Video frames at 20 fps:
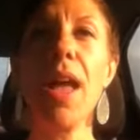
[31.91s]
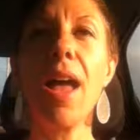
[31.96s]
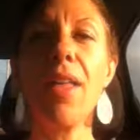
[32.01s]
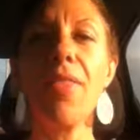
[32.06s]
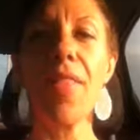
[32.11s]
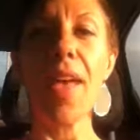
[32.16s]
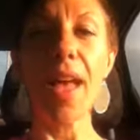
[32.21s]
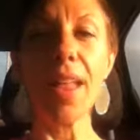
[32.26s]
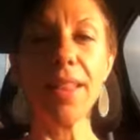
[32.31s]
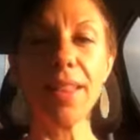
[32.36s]

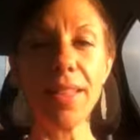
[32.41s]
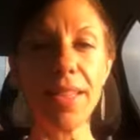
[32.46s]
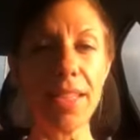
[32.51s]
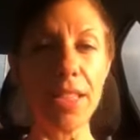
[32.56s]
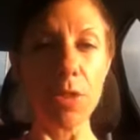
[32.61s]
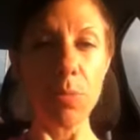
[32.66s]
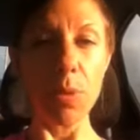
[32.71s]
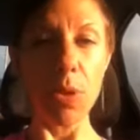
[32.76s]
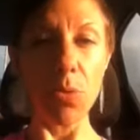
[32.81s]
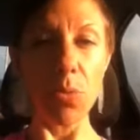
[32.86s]
And that
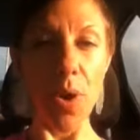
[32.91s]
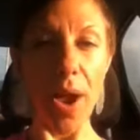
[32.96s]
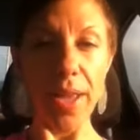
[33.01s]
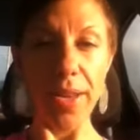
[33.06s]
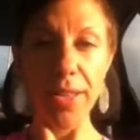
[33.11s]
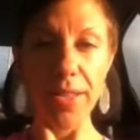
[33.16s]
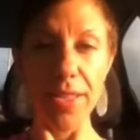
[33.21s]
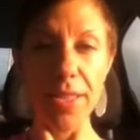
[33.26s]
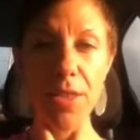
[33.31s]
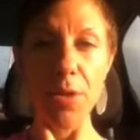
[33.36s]
leads me
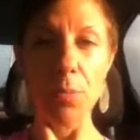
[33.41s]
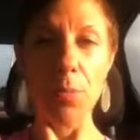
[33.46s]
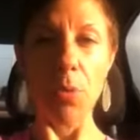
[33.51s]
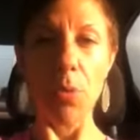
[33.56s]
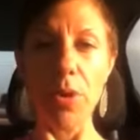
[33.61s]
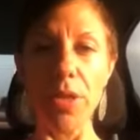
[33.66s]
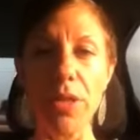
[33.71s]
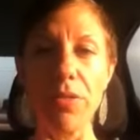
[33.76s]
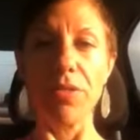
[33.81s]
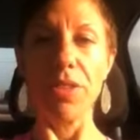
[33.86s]
right into the
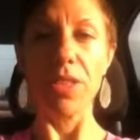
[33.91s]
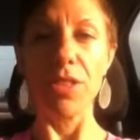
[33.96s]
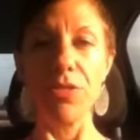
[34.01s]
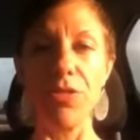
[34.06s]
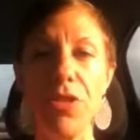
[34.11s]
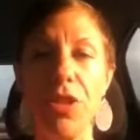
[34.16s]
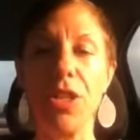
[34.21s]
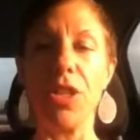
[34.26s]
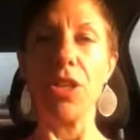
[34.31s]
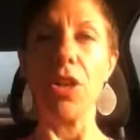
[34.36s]
point of this
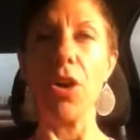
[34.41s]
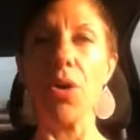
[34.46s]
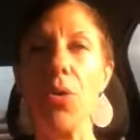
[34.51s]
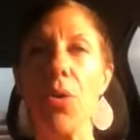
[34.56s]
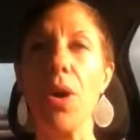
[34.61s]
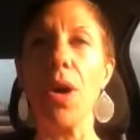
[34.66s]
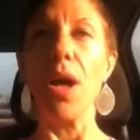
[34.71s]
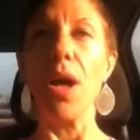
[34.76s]
video.